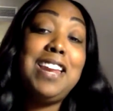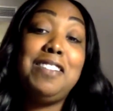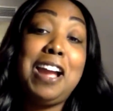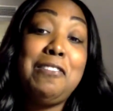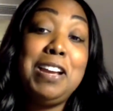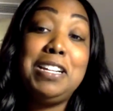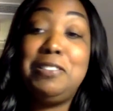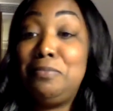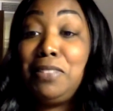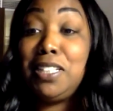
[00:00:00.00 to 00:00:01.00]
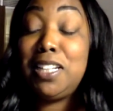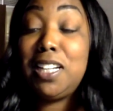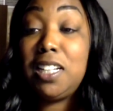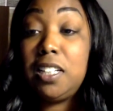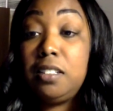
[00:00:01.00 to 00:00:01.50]
I never got randomed.
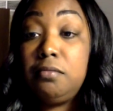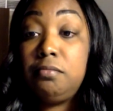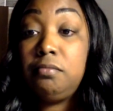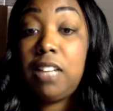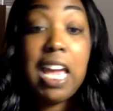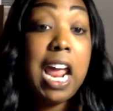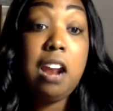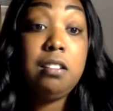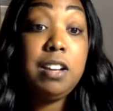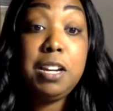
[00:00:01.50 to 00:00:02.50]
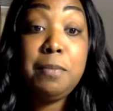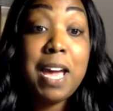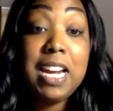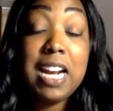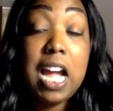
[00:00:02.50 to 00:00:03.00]
And I don't know
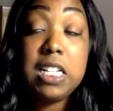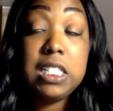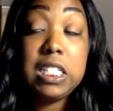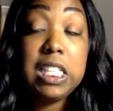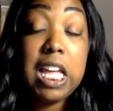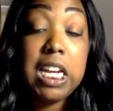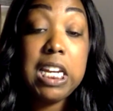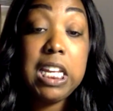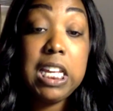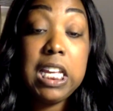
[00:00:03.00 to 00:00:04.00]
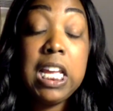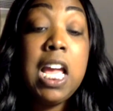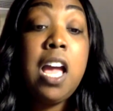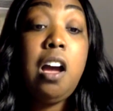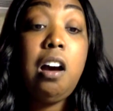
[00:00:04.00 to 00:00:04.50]
anybody in our agency that did.
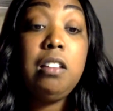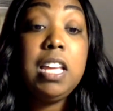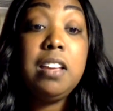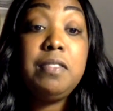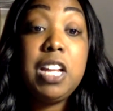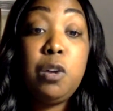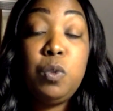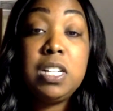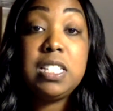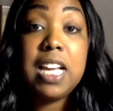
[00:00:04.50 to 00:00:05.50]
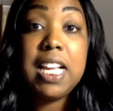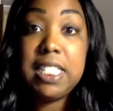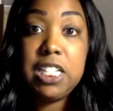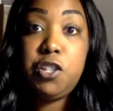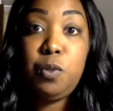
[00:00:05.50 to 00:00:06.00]
Only if there was
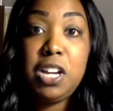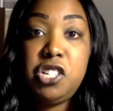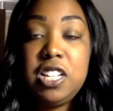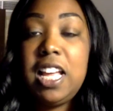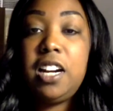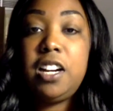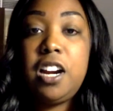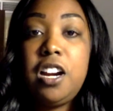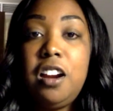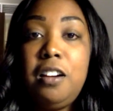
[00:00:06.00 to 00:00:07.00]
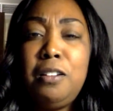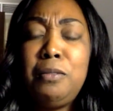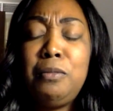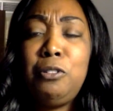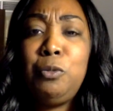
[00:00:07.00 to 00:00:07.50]
a situation that occurred
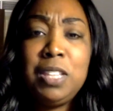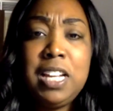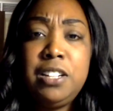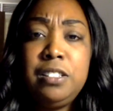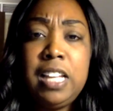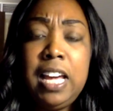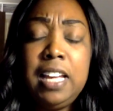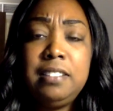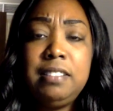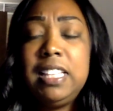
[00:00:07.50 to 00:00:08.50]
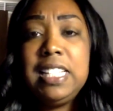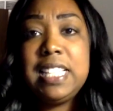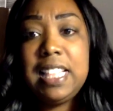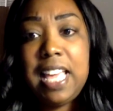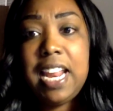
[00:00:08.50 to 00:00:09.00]
would they do that, at
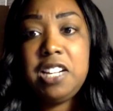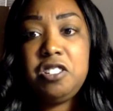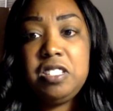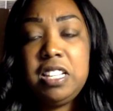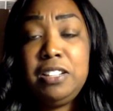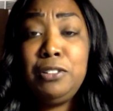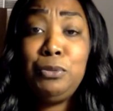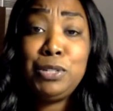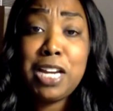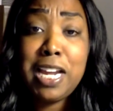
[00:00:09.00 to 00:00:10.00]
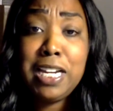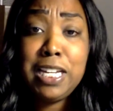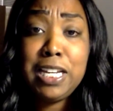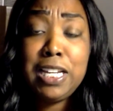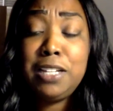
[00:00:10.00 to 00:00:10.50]
least at that agency, which I can't
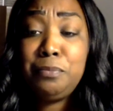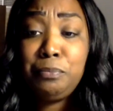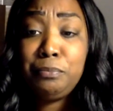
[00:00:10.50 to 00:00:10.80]
tell you.